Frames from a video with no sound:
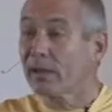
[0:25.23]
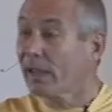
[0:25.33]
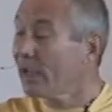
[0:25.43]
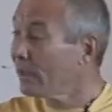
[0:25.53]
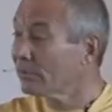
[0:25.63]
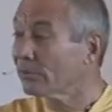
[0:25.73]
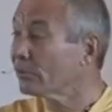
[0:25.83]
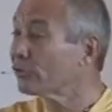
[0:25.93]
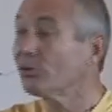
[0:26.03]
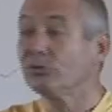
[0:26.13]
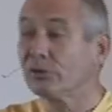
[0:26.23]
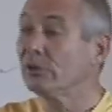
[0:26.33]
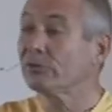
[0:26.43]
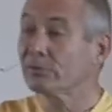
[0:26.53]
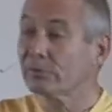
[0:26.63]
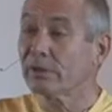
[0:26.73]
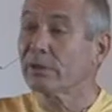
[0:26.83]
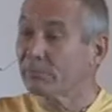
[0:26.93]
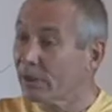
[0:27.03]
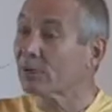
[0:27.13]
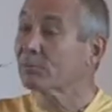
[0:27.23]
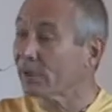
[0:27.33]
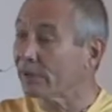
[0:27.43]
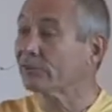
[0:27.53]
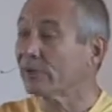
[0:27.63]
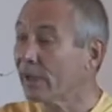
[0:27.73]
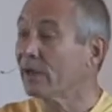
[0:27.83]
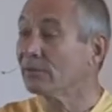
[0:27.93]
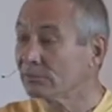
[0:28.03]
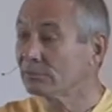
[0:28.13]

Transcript: Aunt Susie's in a better place now